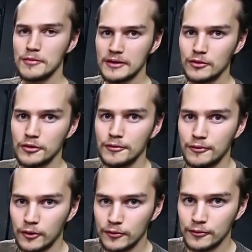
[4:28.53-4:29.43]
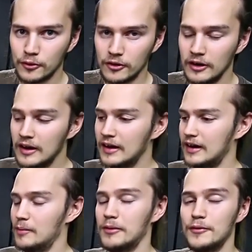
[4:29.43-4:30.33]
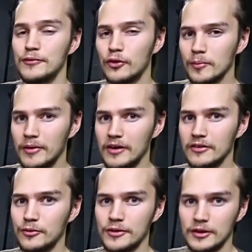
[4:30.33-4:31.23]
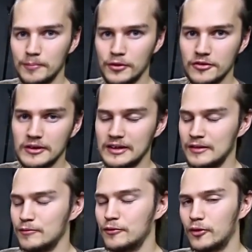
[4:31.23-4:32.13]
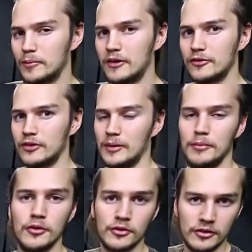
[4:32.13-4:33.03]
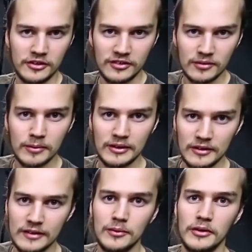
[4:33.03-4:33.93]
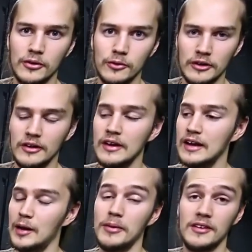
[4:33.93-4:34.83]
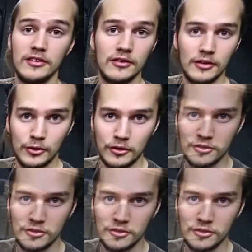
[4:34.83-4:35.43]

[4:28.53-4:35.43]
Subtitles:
thing with the 4/4. I'll play 4 bars without pushing, and then 4 bars where I push or anticipate the downbeat of 1. I'll play this slower